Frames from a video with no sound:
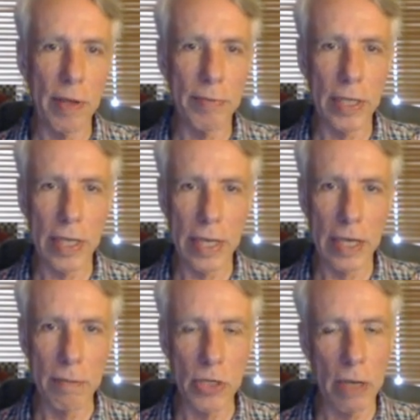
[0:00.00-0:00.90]
Maybe the king
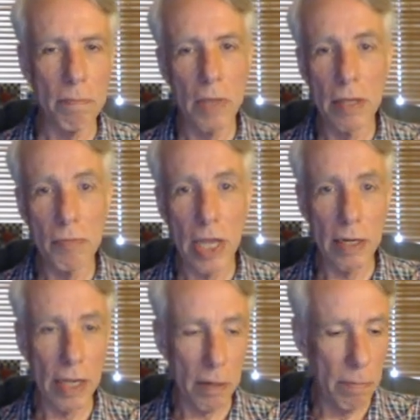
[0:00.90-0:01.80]
comes up.
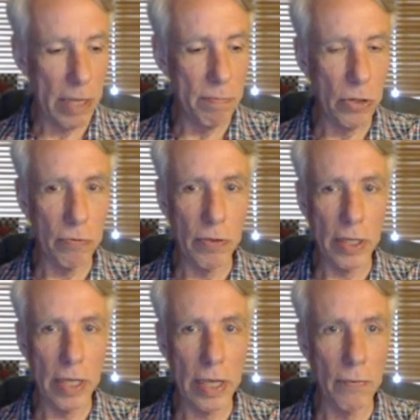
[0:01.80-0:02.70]
Not, not a bad move. The
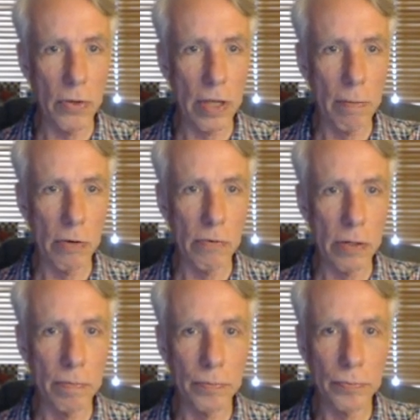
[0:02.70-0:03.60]
king will come
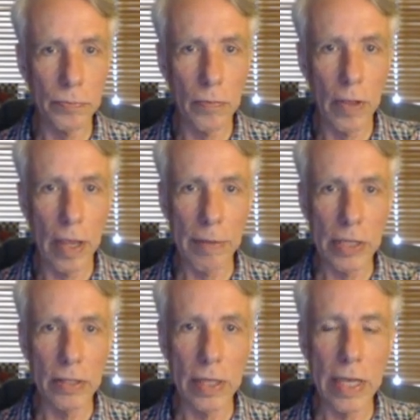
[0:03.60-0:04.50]
over I
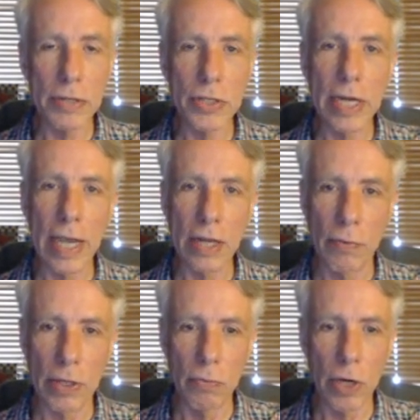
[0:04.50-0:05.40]
mean, the king is getting out of the
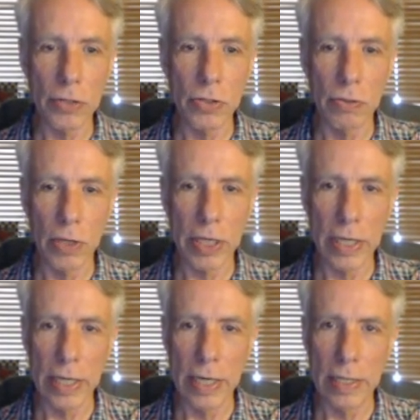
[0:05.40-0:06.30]
way of the rook, so the rook
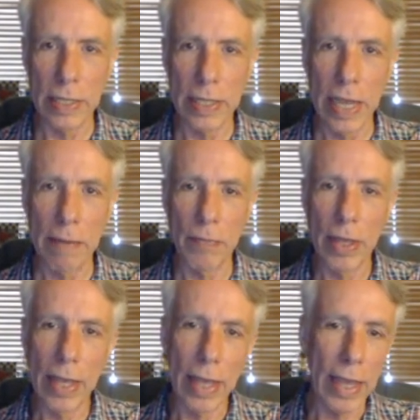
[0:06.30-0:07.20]
can get into the game.
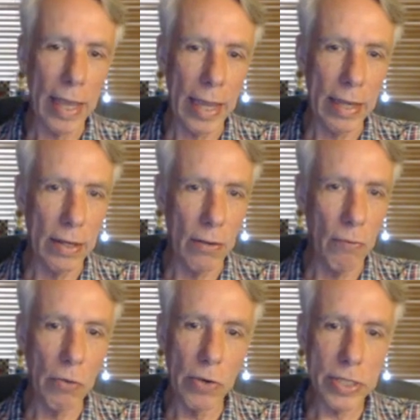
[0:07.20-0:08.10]
And, uh,
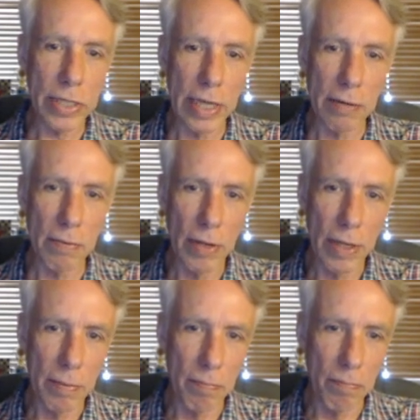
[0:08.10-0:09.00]
well, once again,
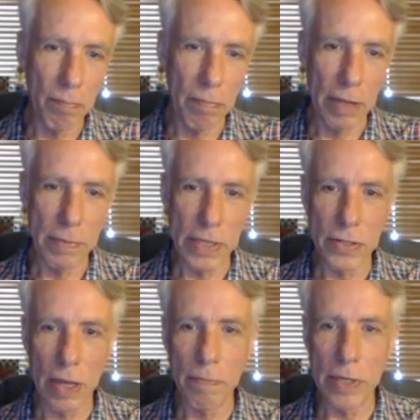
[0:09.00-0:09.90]
Bobby
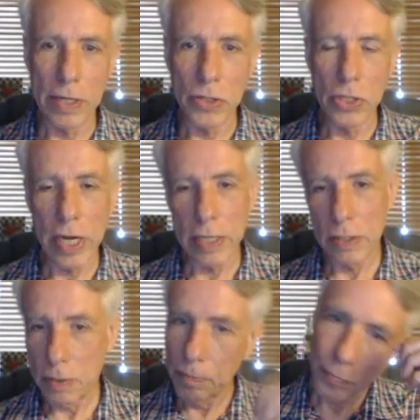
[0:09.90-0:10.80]
is up the exchange.